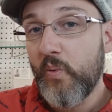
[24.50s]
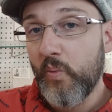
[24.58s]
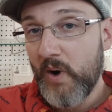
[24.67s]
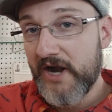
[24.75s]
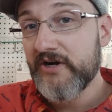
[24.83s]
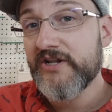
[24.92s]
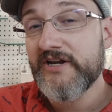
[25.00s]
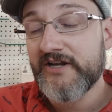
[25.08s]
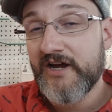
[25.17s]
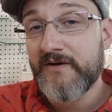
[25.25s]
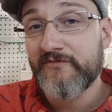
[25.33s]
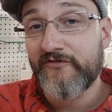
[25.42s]
Where did it
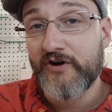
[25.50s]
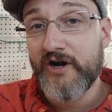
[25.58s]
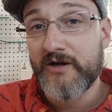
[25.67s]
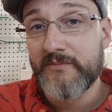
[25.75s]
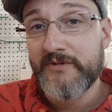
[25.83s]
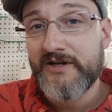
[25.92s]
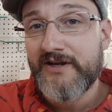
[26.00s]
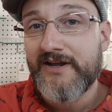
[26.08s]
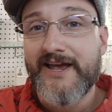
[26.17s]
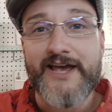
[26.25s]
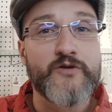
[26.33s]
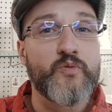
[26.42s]
come from?
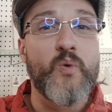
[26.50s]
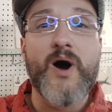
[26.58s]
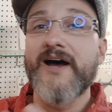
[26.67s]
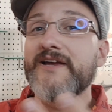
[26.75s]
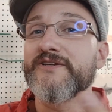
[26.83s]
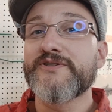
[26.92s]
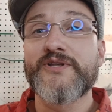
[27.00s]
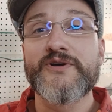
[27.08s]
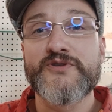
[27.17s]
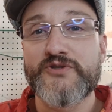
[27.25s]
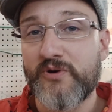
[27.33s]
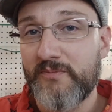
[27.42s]
And why is there
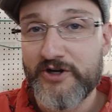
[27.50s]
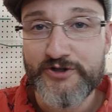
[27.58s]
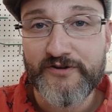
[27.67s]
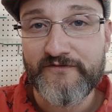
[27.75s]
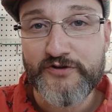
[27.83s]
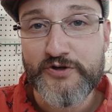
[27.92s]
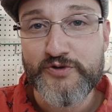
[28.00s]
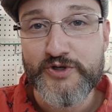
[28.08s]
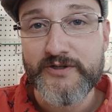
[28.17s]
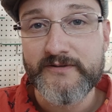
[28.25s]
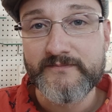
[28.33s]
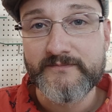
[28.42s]
so much
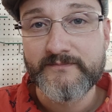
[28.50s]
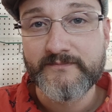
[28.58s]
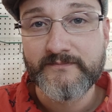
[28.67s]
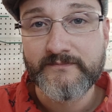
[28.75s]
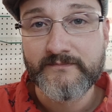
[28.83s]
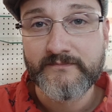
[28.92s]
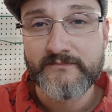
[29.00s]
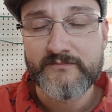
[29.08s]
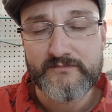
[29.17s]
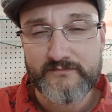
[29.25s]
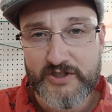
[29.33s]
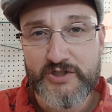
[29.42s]
confusion?
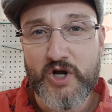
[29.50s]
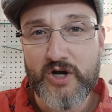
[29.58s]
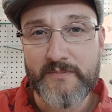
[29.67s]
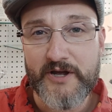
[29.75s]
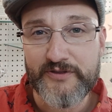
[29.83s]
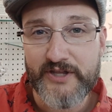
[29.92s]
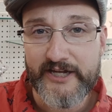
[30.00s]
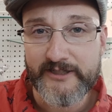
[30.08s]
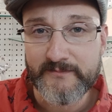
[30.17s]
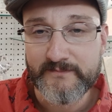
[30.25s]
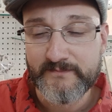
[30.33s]
Let's talk about that.